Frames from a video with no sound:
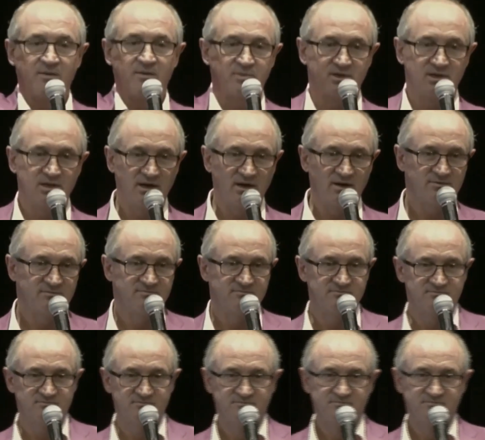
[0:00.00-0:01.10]
the air
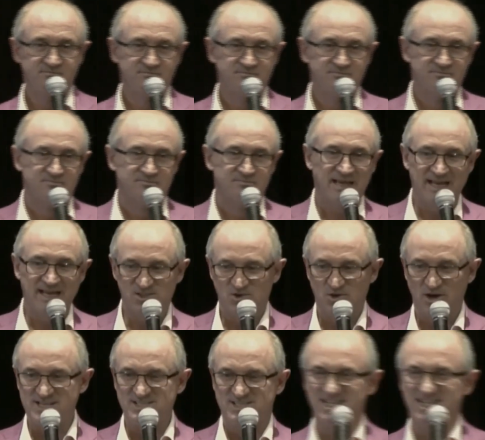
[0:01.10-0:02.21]
and tries
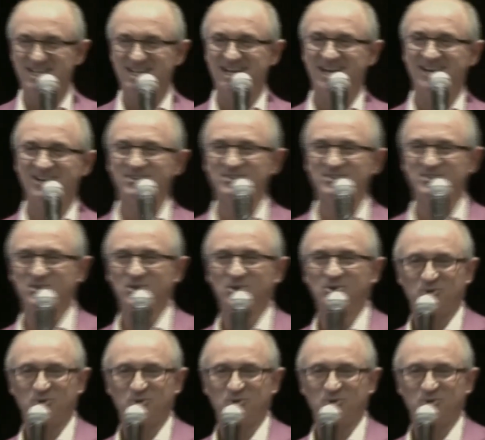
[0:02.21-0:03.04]
to get out of the circle